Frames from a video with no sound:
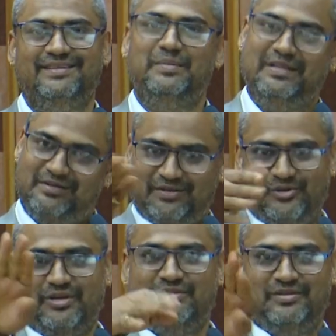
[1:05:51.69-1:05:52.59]
I mean,
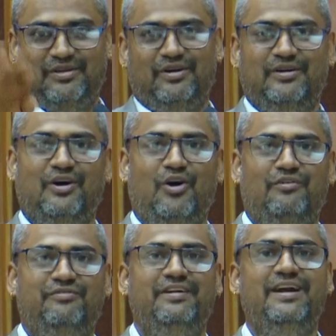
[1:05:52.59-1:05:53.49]
you can
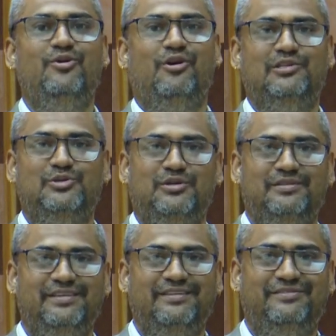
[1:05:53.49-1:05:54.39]
off video also,
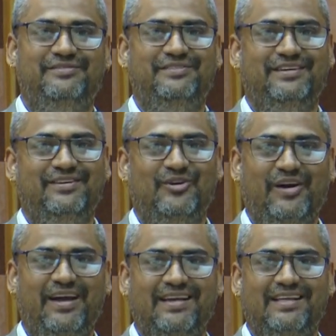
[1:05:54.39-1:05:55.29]
if
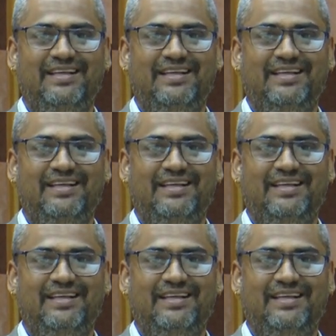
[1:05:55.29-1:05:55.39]
okay.